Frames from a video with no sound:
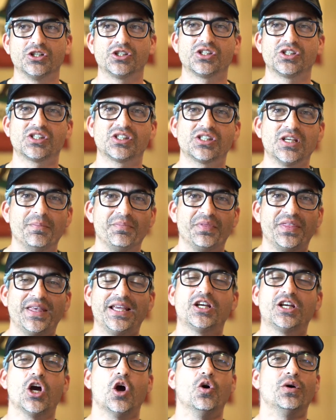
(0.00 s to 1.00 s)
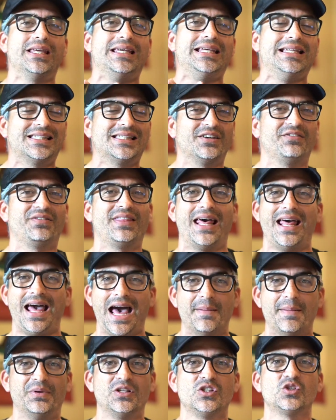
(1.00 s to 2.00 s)
something cohesive that
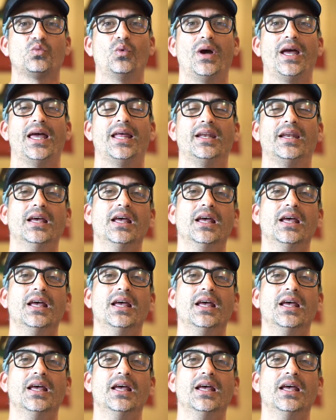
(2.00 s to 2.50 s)
happens when